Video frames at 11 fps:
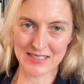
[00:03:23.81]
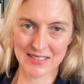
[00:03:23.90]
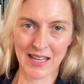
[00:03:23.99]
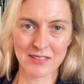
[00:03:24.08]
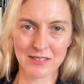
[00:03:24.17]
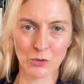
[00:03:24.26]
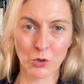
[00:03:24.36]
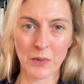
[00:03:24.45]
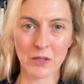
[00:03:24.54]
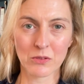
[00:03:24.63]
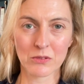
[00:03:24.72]
That's
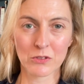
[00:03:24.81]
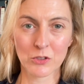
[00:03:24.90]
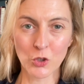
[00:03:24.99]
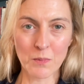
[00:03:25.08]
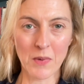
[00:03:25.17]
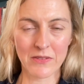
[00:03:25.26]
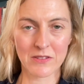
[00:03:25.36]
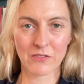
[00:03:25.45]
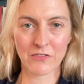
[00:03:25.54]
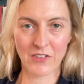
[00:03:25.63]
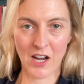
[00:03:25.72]
almost 2 months of
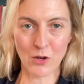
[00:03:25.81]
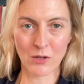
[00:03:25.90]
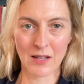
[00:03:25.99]
float.